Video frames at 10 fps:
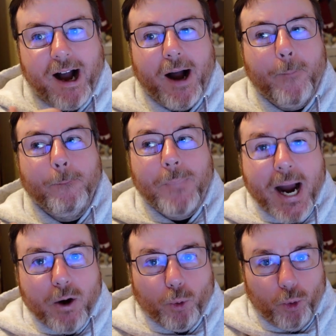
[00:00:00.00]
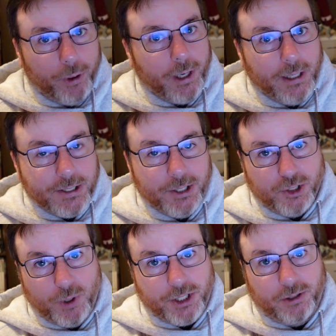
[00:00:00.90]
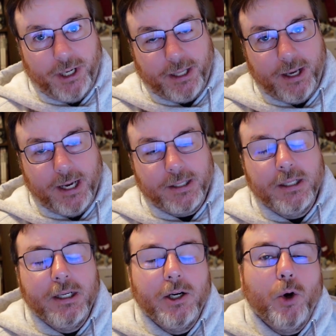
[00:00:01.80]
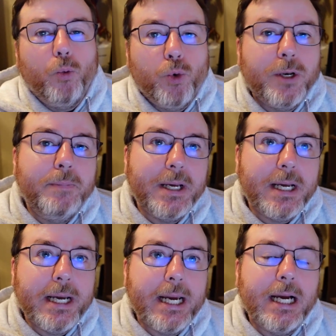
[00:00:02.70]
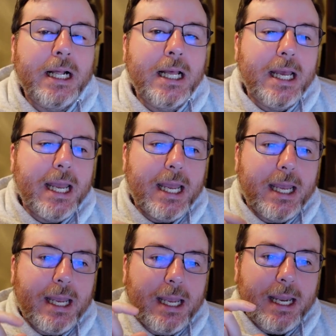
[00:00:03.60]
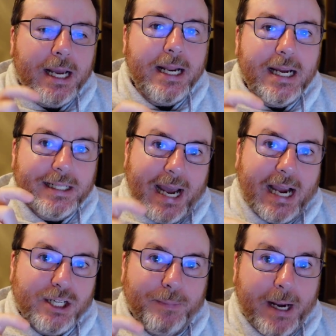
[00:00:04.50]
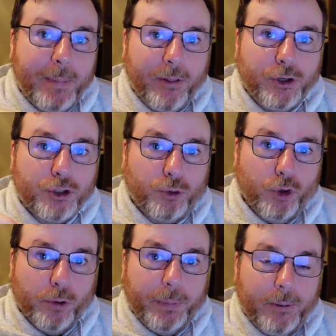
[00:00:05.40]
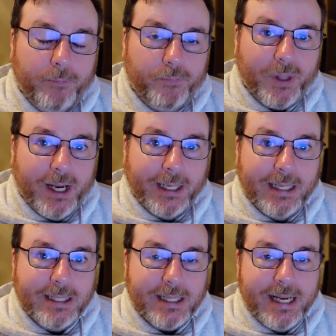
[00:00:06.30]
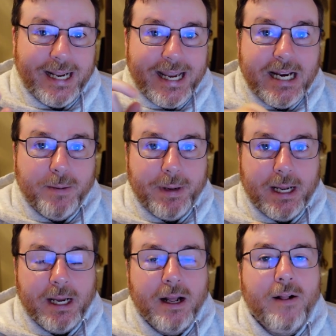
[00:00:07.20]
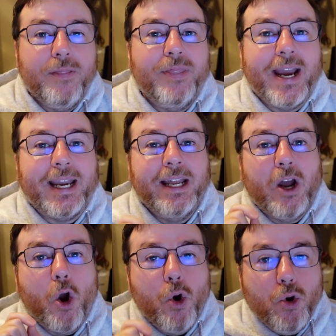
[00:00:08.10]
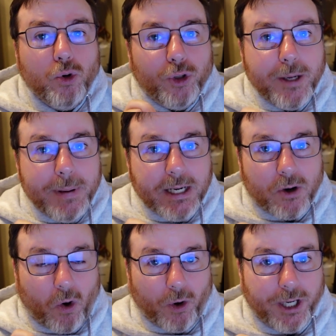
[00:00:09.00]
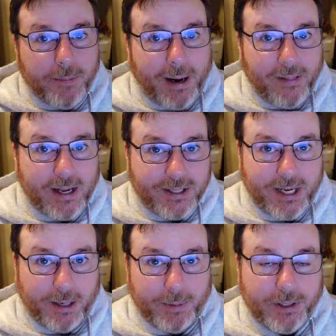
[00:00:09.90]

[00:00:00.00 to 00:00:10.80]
My ruling in a situation like that would be any attacks made by the troop against an enemy that can only be targeted by that segment.